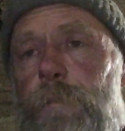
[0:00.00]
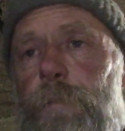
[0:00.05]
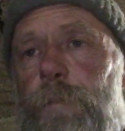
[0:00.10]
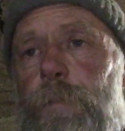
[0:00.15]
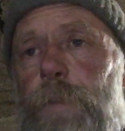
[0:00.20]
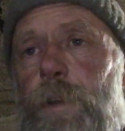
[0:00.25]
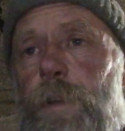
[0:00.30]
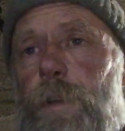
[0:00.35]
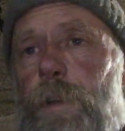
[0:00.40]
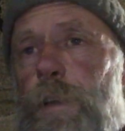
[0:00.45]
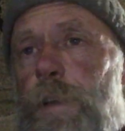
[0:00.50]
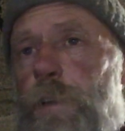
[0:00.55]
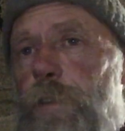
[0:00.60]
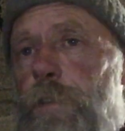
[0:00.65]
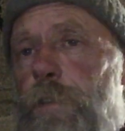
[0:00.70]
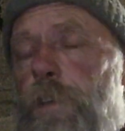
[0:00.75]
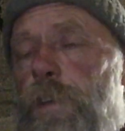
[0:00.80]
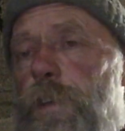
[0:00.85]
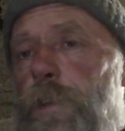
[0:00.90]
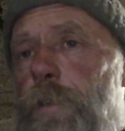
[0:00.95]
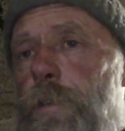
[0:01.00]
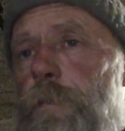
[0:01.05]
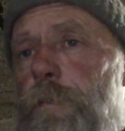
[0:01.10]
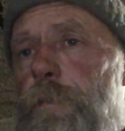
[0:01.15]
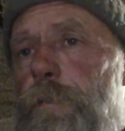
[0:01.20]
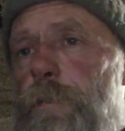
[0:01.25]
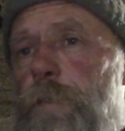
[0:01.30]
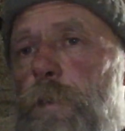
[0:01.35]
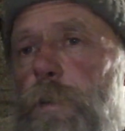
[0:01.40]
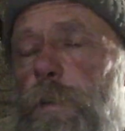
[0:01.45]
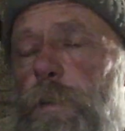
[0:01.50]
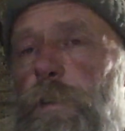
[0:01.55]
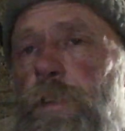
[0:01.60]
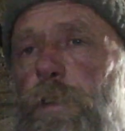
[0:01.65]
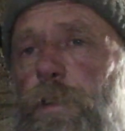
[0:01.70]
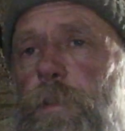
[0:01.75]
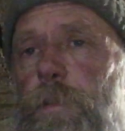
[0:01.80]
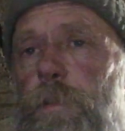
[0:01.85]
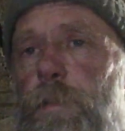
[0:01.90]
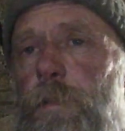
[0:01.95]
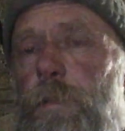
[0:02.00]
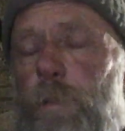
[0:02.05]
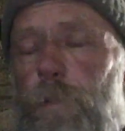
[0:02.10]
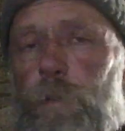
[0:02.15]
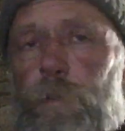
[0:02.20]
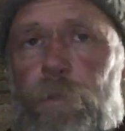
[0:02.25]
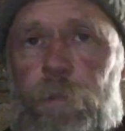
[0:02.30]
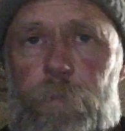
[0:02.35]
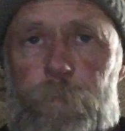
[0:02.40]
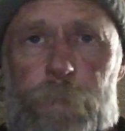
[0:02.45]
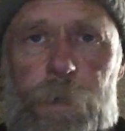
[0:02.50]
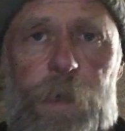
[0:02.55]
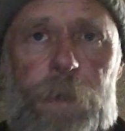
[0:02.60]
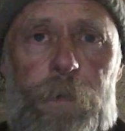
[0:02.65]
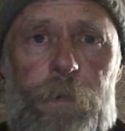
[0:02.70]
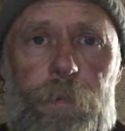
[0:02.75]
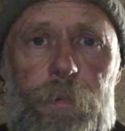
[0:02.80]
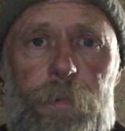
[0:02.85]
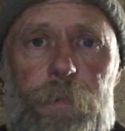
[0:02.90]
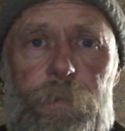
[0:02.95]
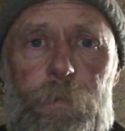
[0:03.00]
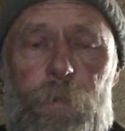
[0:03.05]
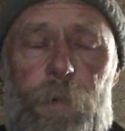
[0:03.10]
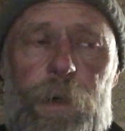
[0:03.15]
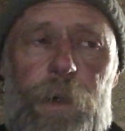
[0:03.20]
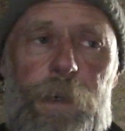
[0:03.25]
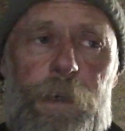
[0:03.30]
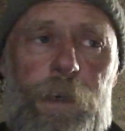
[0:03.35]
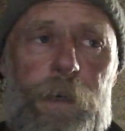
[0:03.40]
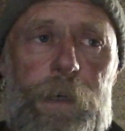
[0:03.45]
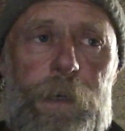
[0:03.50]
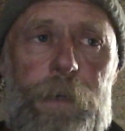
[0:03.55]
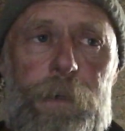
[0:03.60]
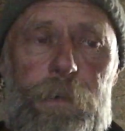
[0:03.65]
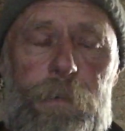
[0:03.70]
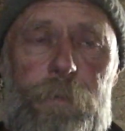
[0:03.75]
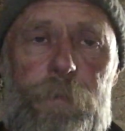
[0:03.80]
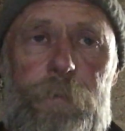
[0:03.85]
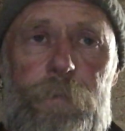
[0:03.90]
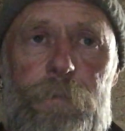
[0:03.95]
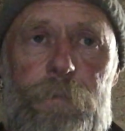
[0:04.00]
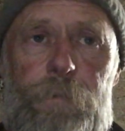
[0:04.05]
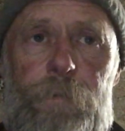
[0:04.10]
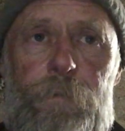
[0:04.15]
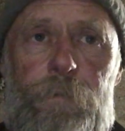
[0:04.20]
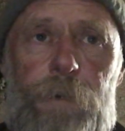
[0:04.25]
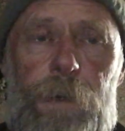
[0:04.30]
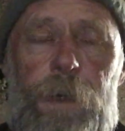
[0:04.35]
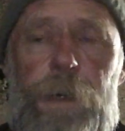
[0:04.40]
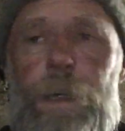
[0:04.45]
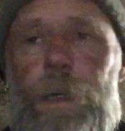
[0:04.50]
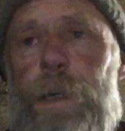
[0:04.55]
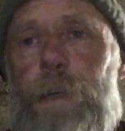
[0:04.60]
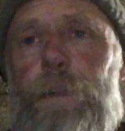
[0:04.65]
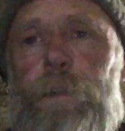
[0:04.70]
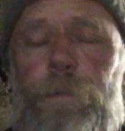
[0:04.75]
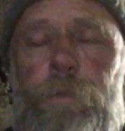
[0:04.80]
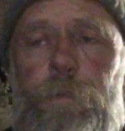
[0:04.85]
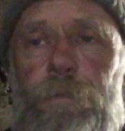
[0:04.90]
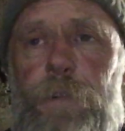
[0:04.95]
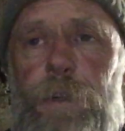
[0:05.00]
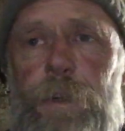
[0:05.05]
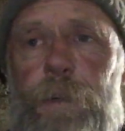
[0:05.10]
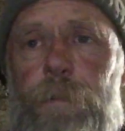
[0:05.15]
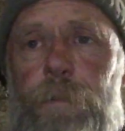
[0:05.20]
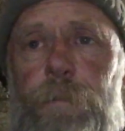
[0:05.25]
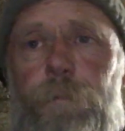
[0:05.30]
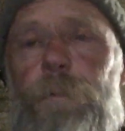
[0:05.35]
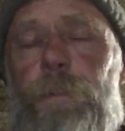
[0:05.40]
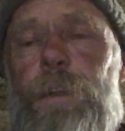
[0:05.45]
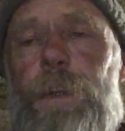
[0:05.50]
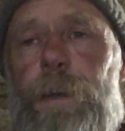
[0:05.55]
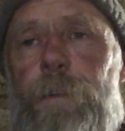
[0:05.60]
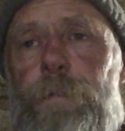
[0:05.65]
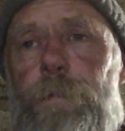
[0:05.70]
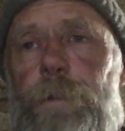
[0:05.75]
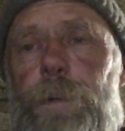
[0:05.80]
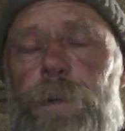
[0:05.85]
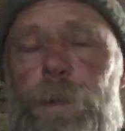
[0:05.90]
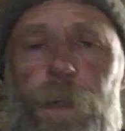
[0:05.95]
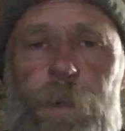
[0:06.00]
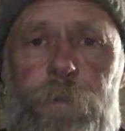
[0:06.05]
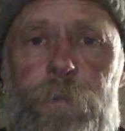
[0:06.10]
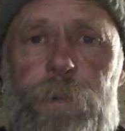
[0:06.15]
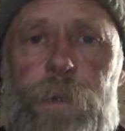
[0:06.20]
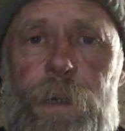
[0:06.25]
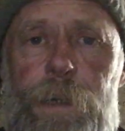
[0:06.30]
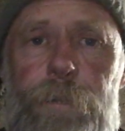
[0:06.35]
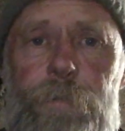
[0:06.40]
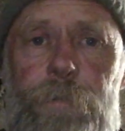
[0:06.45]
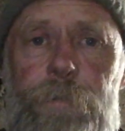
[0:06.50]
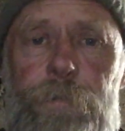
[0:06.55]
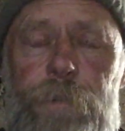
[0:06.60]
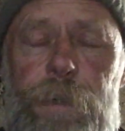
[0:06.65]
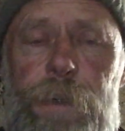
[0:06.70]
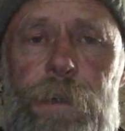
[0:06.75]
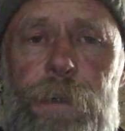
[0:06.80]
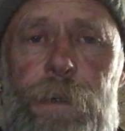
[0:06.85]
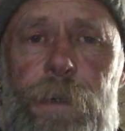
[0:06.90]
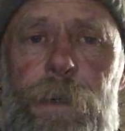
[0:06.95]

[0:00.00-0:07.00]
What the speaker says: you've got these two vortical spins, one going right hand thread, the other one left hand thread,